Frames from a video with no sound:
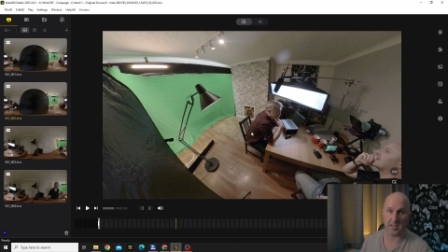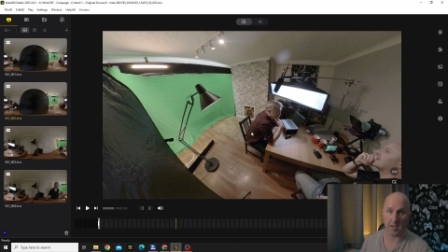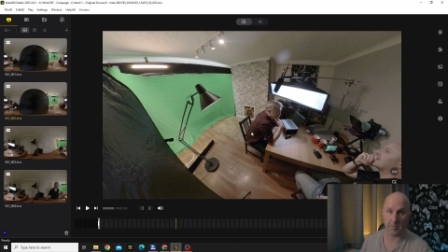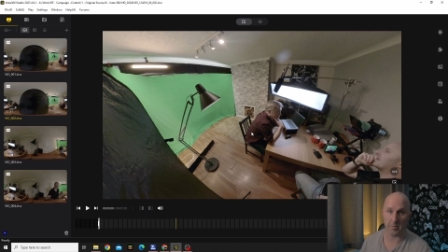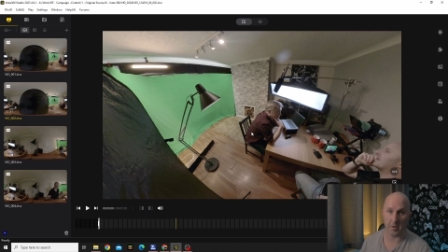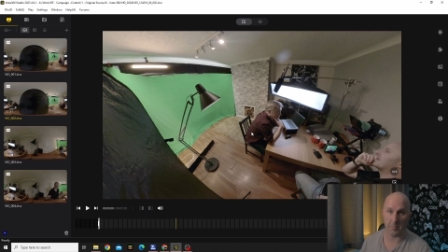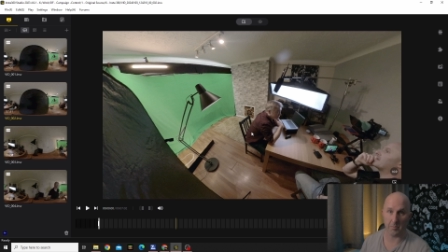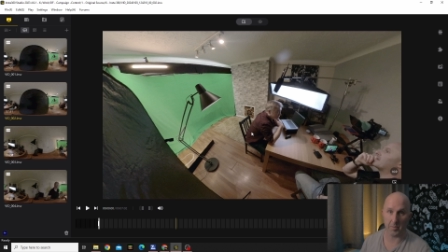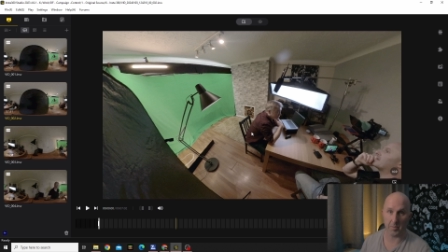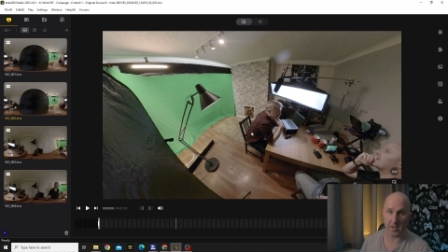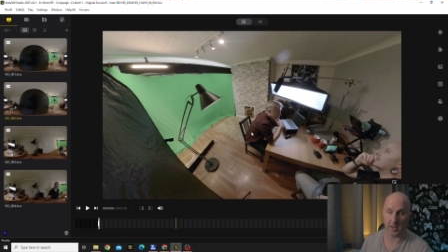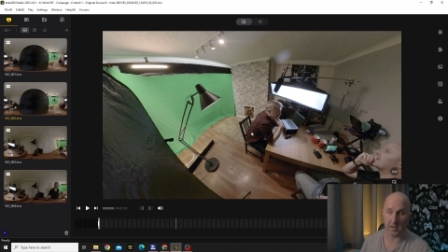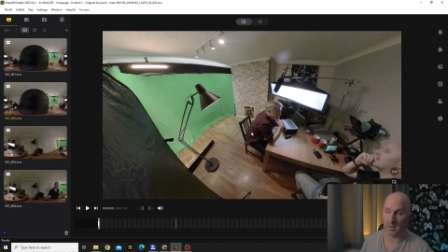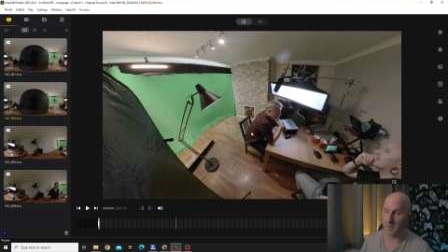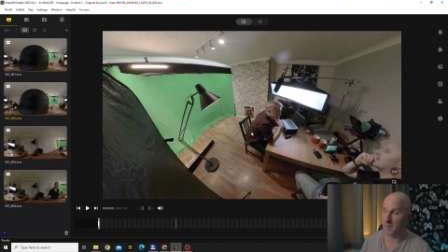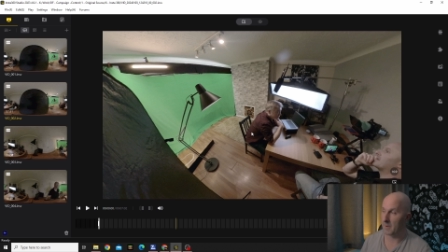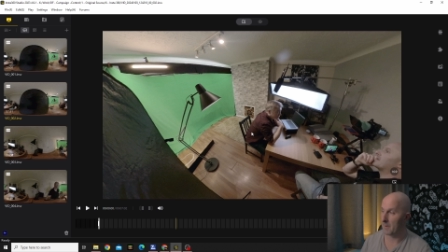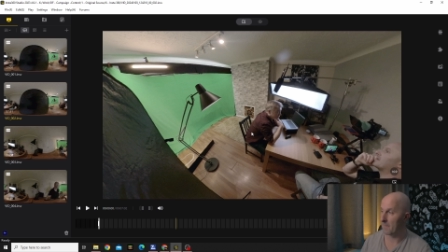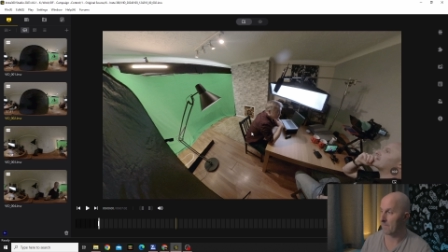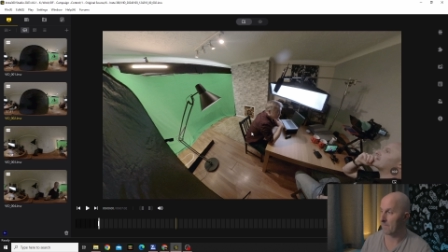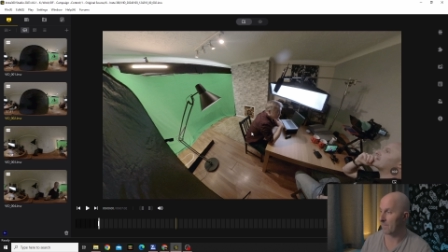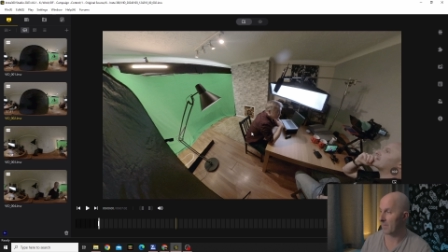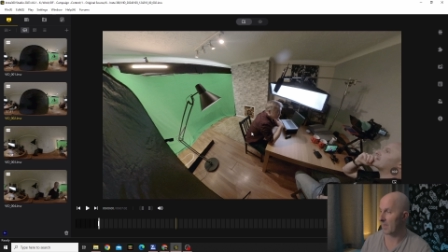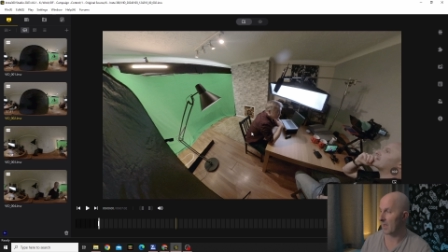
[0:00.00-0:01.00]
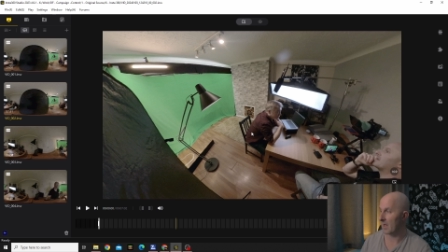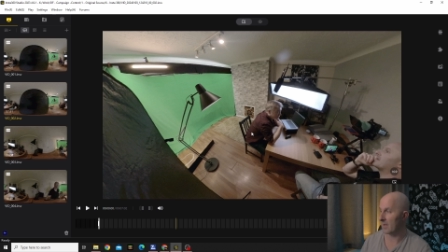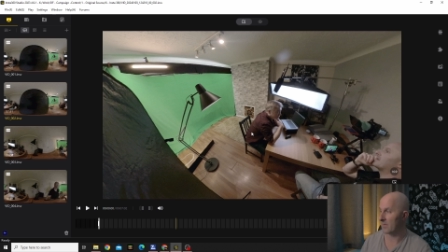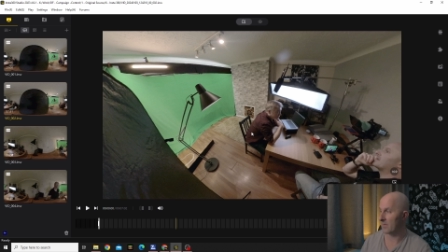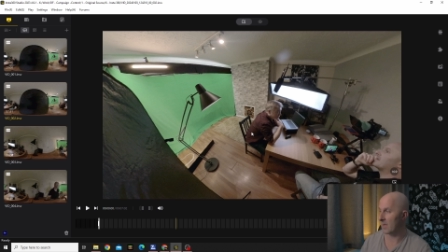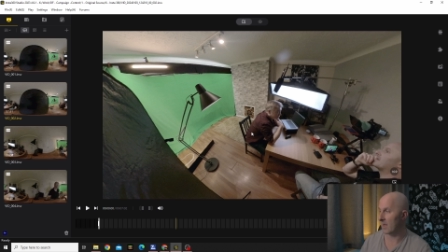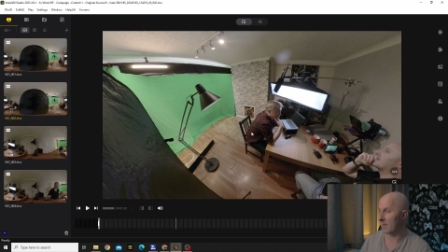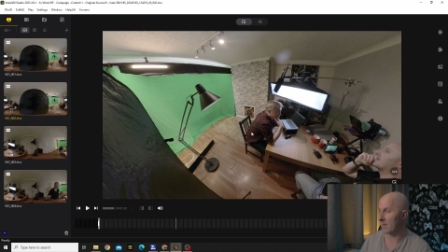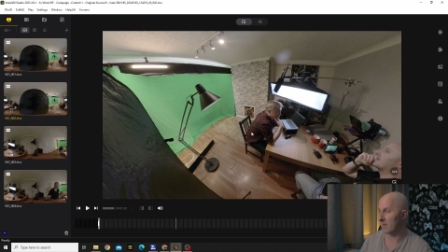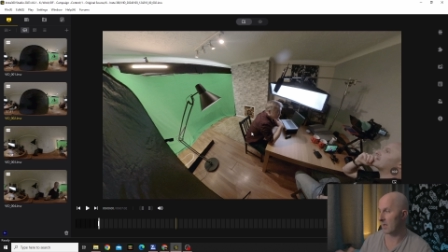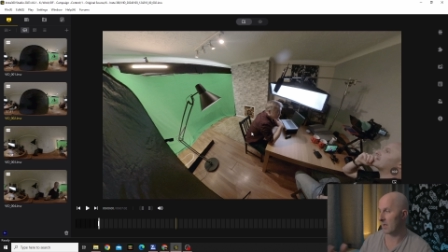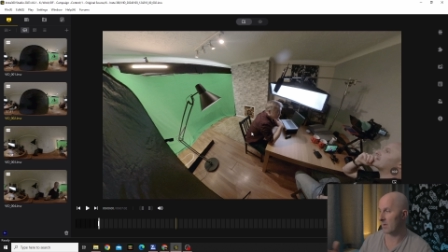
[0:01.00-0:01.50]
up a bit. And
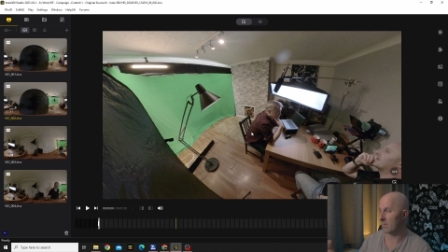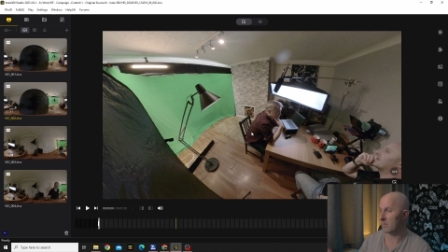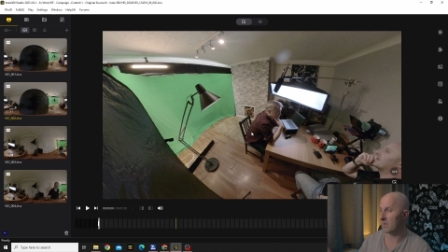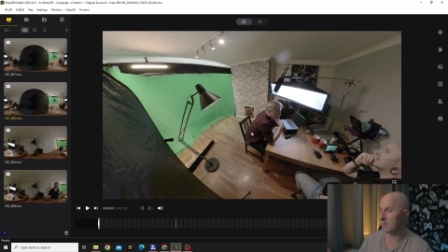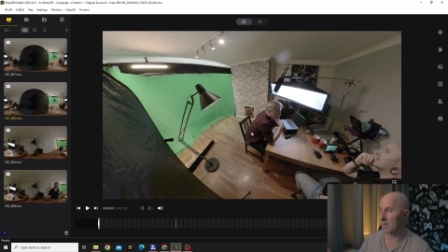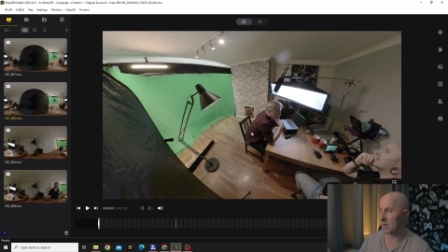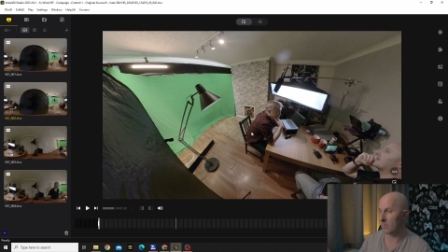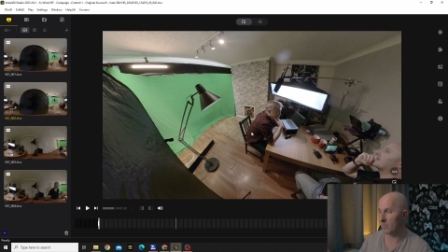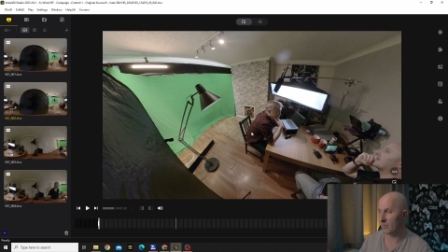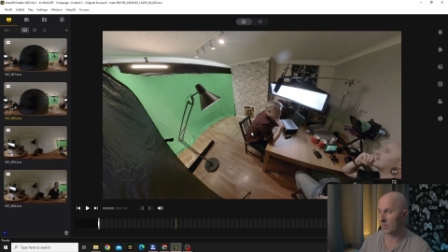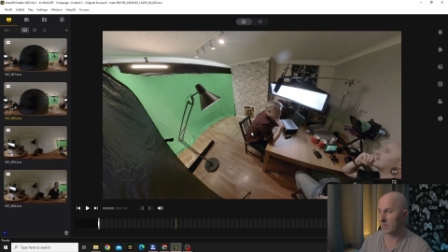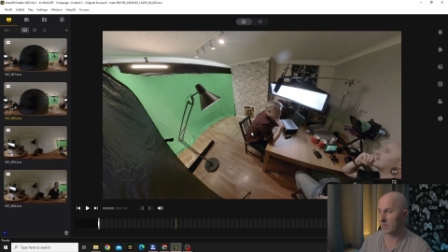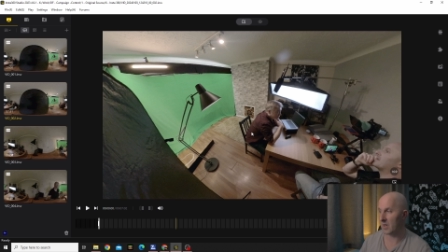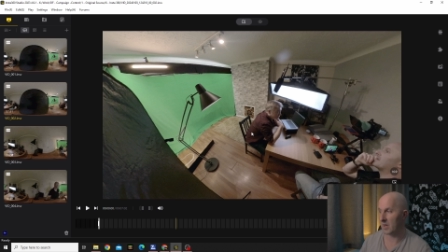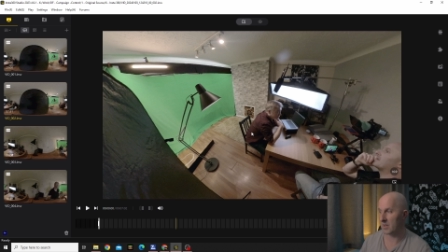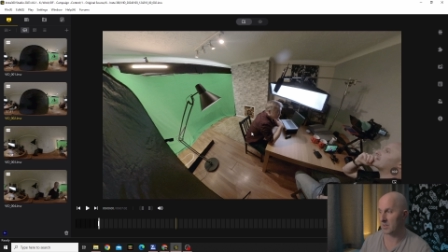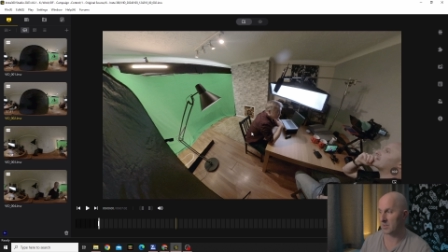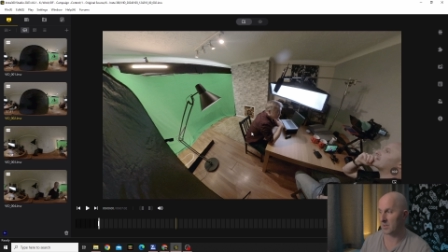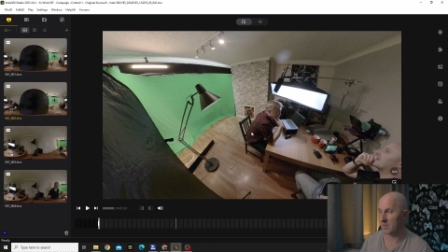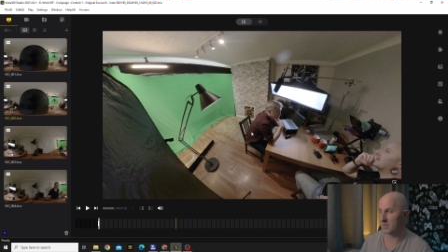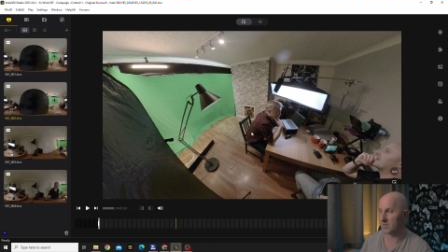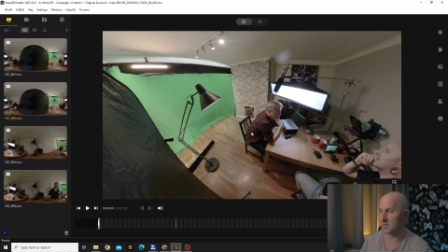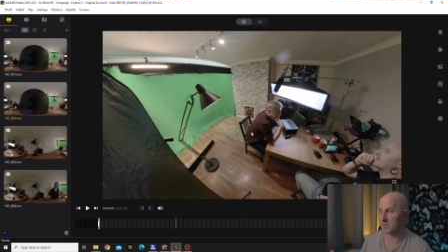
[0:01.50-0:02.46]
then there, there are production